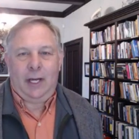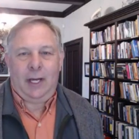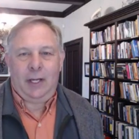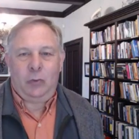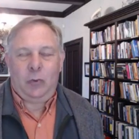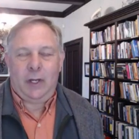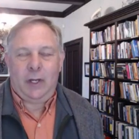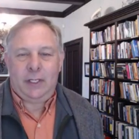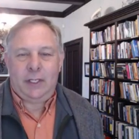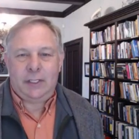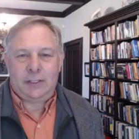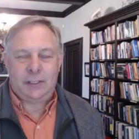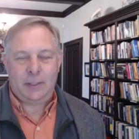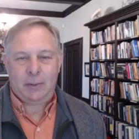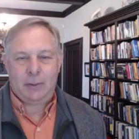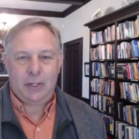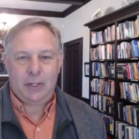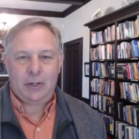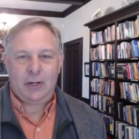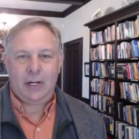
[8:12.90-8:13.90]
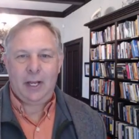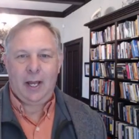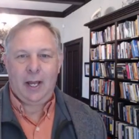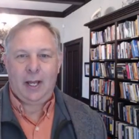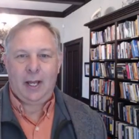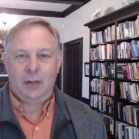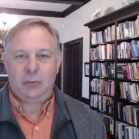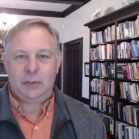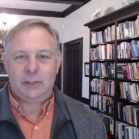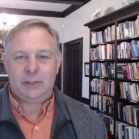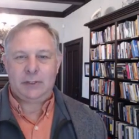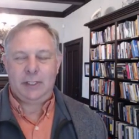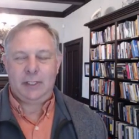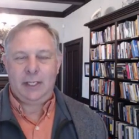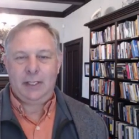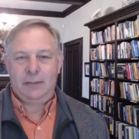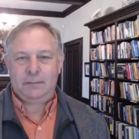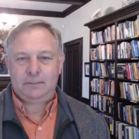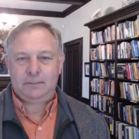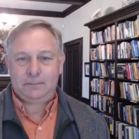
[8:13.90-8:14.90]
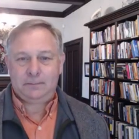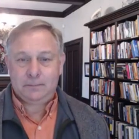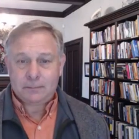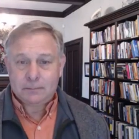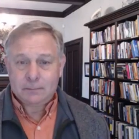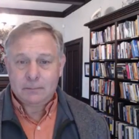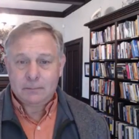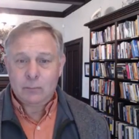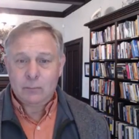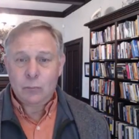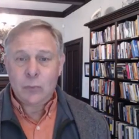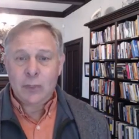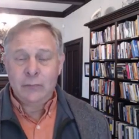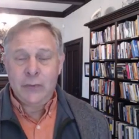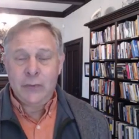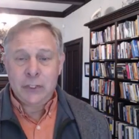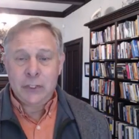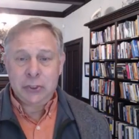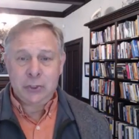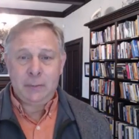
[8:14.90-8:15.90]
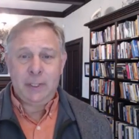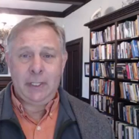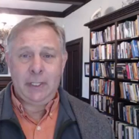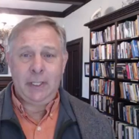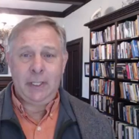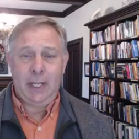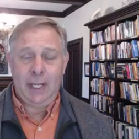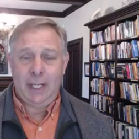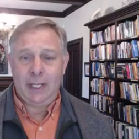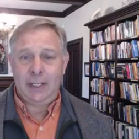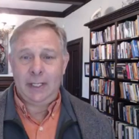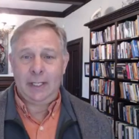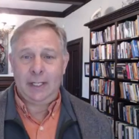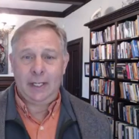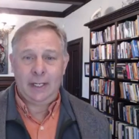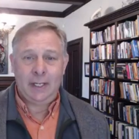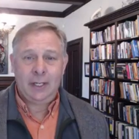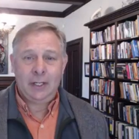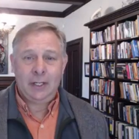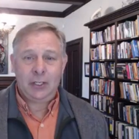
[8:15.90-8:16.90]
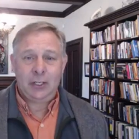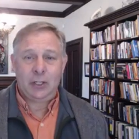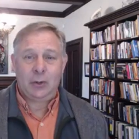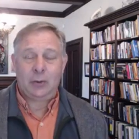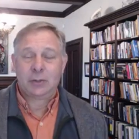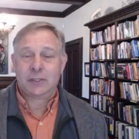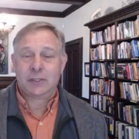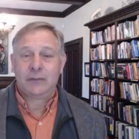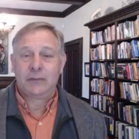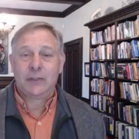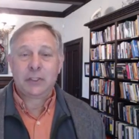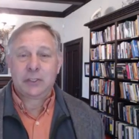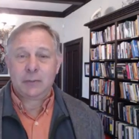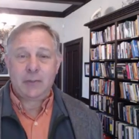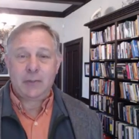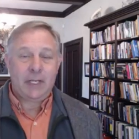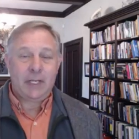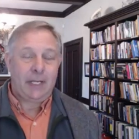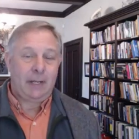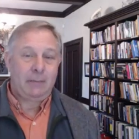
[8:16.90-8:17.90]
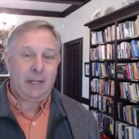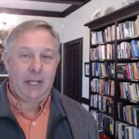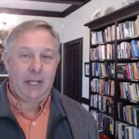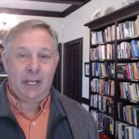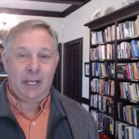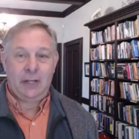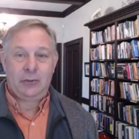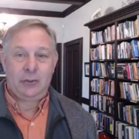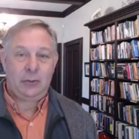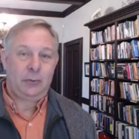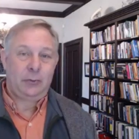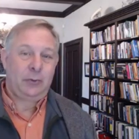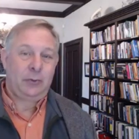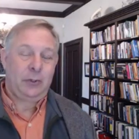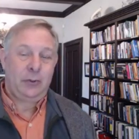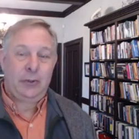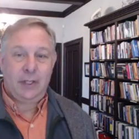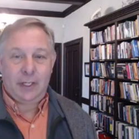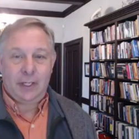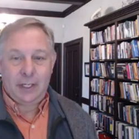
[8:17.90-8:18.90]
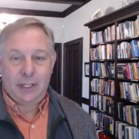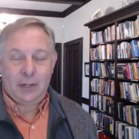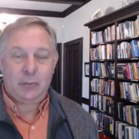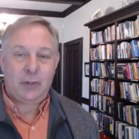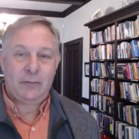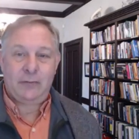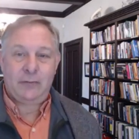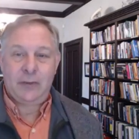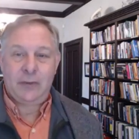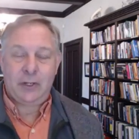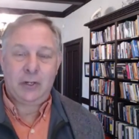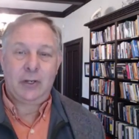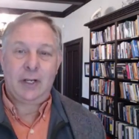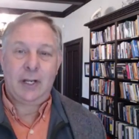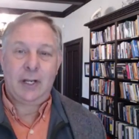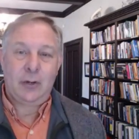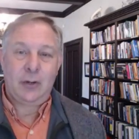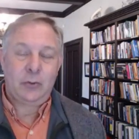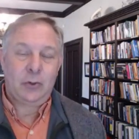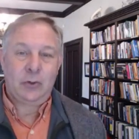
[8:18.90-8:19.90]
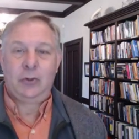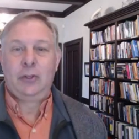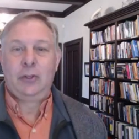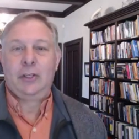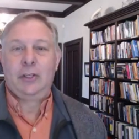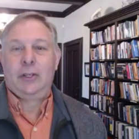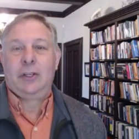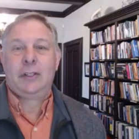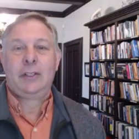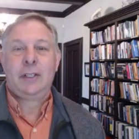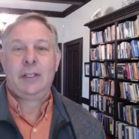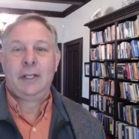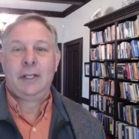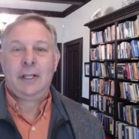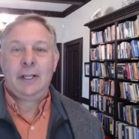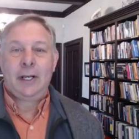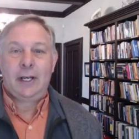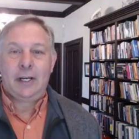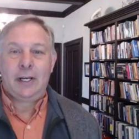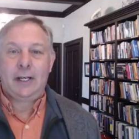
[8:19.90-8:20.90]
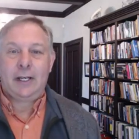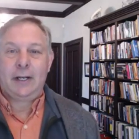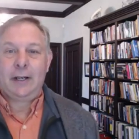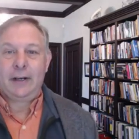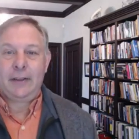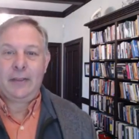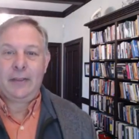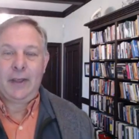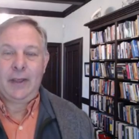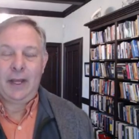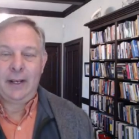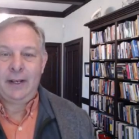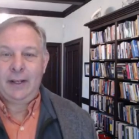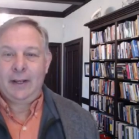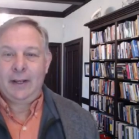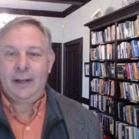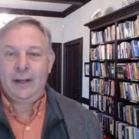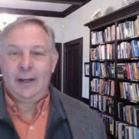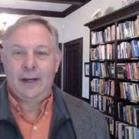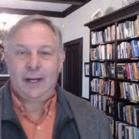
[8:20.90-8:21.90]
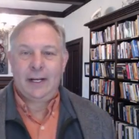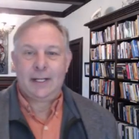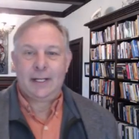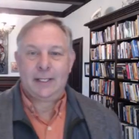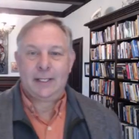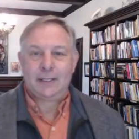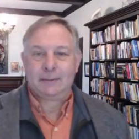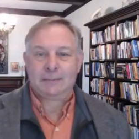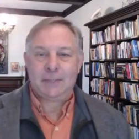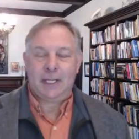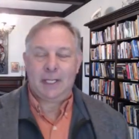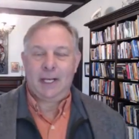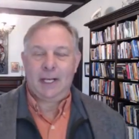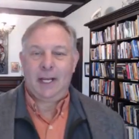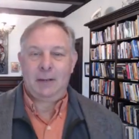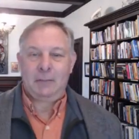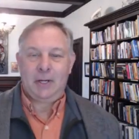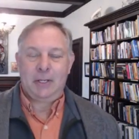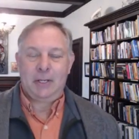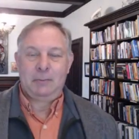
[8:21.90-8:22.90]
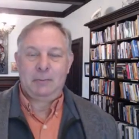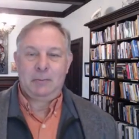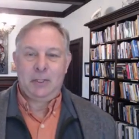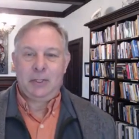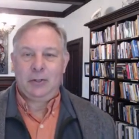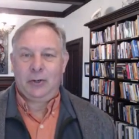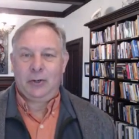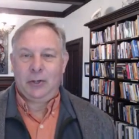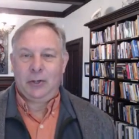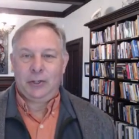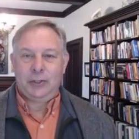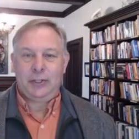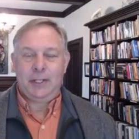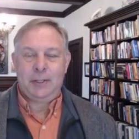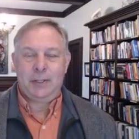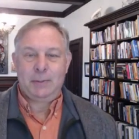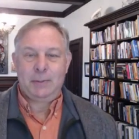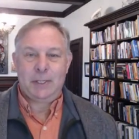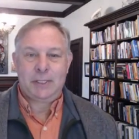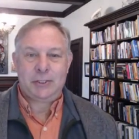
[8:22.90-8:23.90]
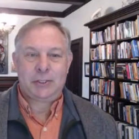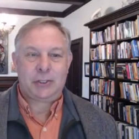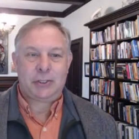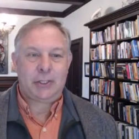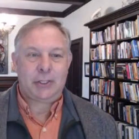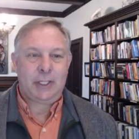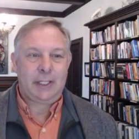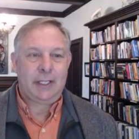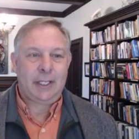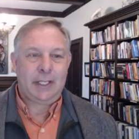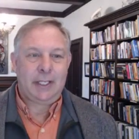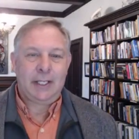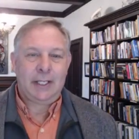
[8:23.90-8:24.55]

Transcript: went to seminary, I was a fisherman, and I was a fisherman named Andrew. You'd think I would have figured it out earlier, that I might be called to the ministry.